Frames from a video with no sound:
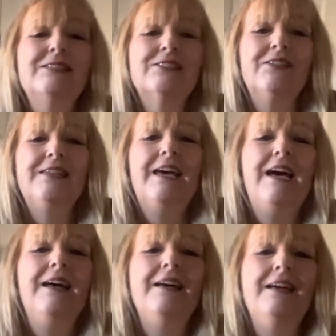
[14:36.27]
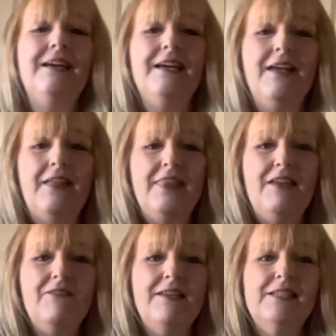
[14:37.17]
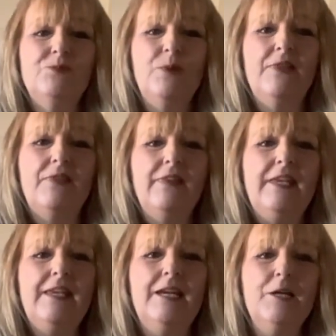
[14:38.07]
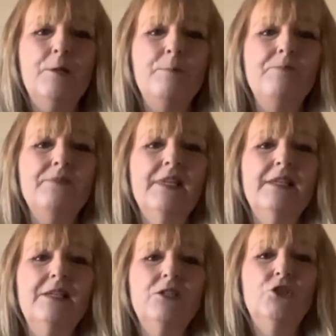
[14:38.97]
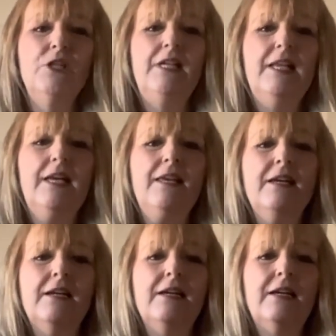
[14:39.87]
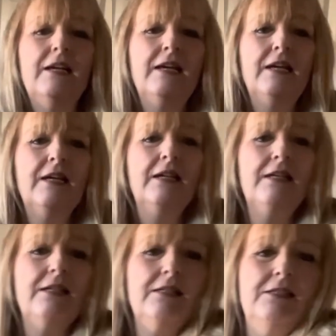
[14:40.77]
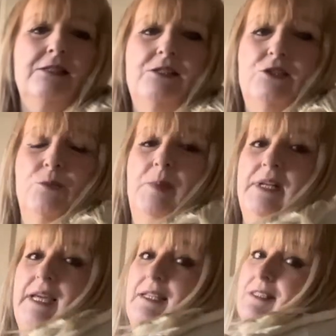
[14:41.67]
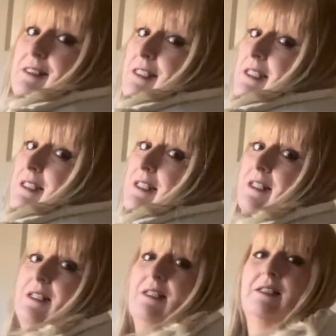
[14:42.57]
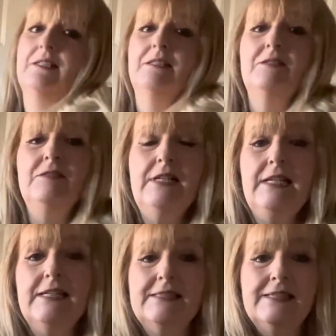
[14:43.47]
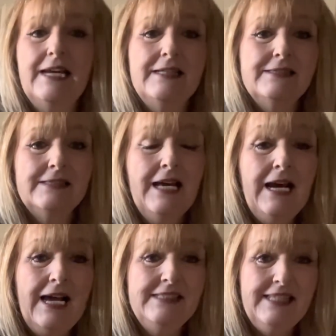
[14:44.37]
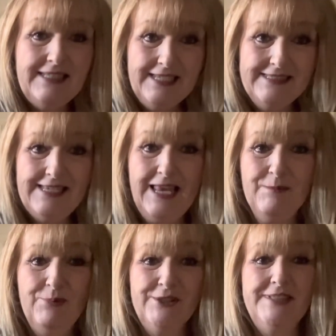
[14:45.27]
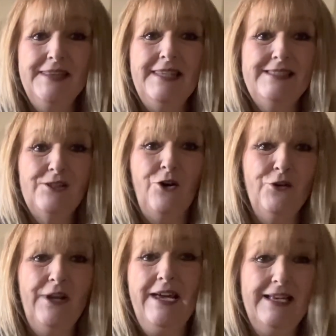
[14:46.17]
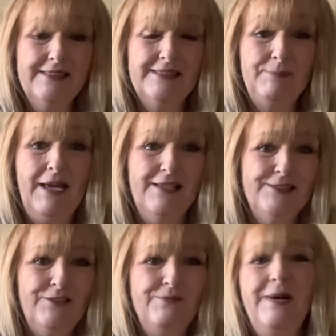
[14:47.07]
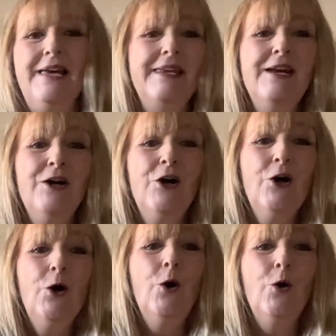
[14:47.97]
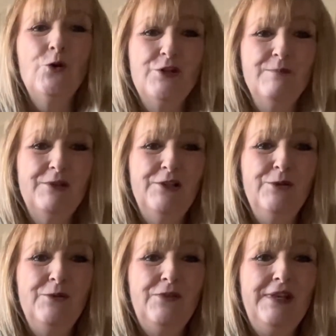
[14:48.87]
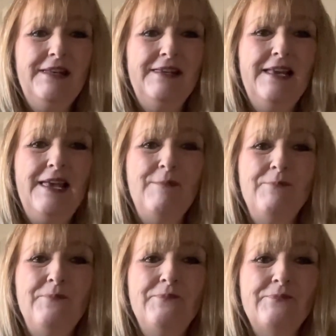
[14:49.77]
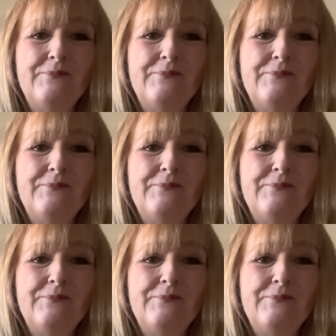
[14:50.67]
so yeah, there it is with the gilet. Super nice. It really is nice. I didn't intend putting this on as part of my autumn clothing um,